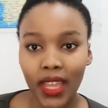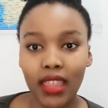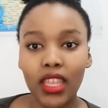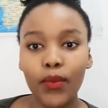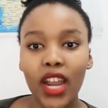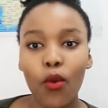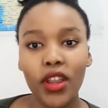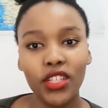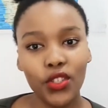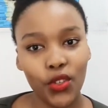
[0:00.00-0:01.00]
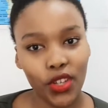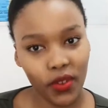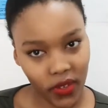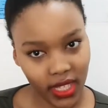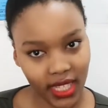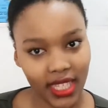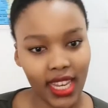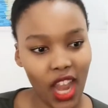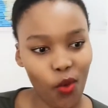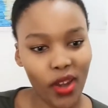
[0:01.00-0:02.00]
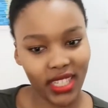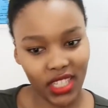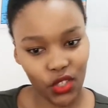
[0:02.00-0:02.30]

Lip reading: And then when I went into university, I went